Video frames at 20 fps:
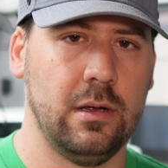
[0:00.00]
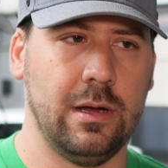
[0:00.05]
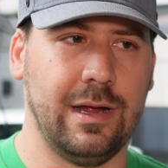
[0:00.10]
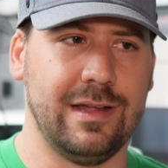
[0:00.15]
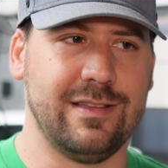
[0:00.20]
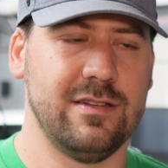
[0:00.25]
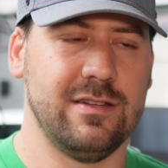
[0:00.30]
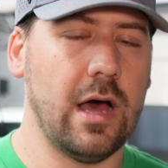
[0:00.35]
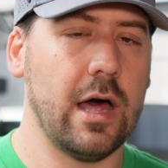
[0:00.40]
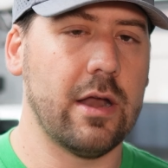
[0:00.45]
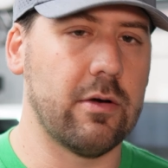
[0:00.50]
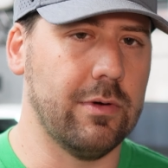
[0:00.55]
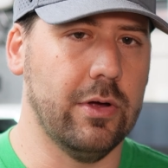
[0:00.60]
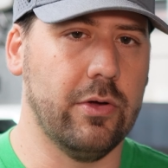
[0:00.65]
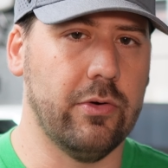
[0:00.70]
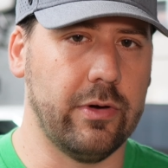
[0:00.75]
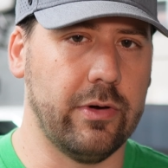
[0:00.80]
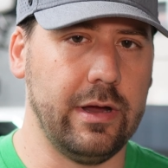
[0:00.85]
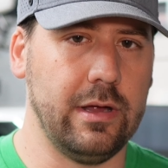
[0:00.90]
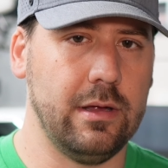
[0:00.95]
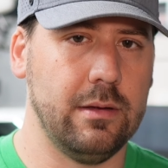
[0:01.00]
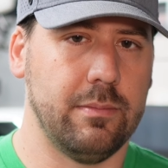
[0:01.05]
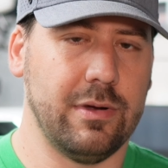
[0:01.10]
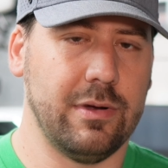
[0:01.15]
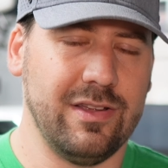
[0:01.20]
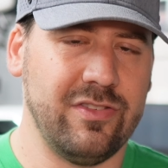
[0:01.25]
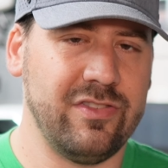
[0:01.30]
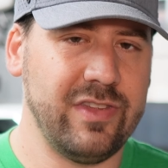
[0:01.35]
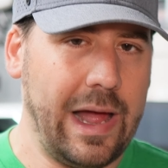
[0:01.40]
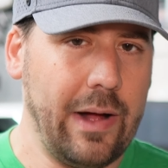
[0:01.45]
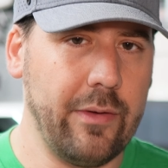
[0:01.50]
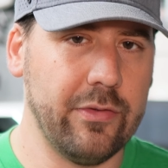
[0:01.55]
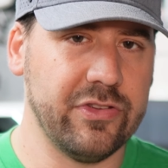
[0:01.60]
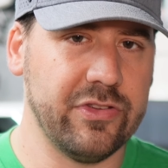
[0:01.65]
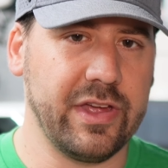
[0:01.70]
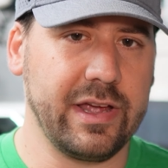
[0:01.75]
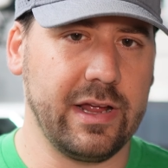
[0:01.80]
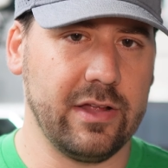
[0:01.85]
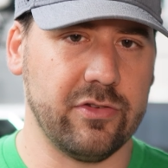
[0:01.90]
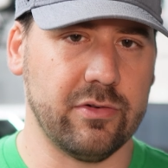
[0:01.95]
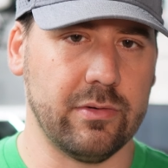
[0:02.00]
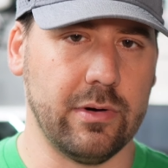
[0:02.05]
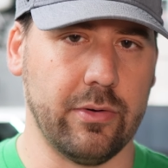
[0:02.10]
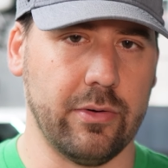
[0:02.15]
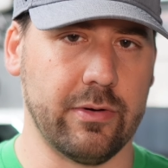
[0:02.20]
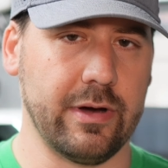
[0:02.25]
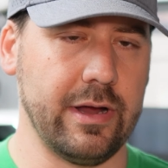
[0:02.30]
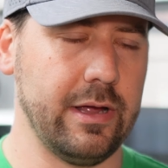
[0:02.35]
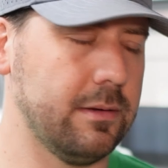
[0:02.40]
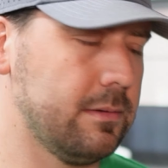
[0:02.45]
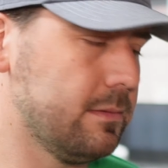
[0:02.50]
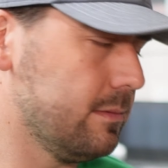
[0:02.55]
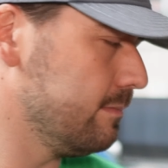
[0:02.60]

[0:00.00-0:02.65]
It's not a rotary, but it sounds like it's a rotary.